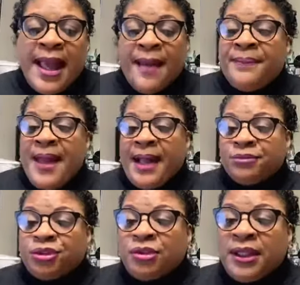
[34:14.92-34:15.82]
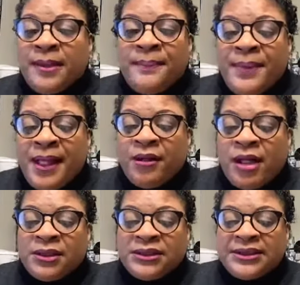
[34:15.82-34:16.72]
And perhaps you get a better
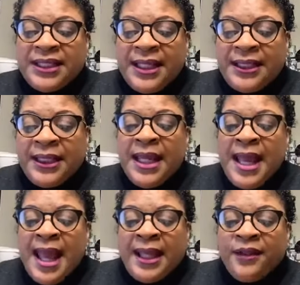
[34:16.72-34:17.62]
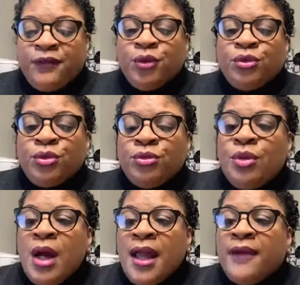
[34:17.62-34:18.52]
understanding. And if you do,
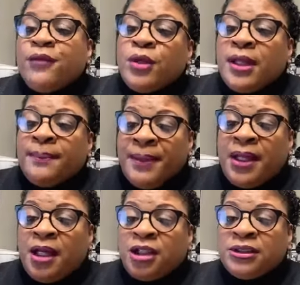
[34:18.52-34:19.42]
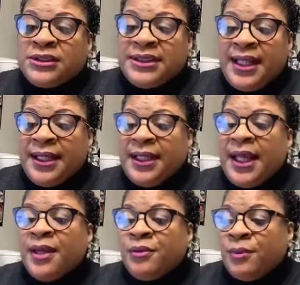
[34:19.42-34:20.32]
if you get a better understanding,
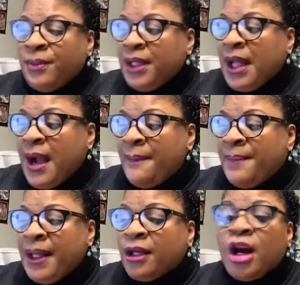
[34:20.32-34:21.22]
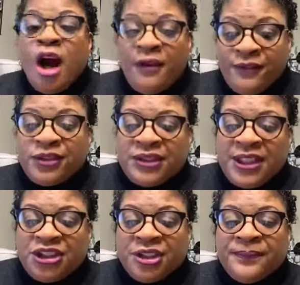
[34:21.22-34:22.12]
it will be a better
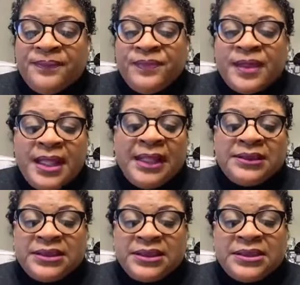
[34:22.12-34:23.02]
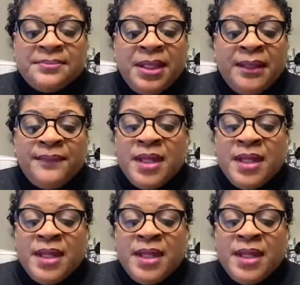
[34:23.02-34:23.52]
conversation. That's just me.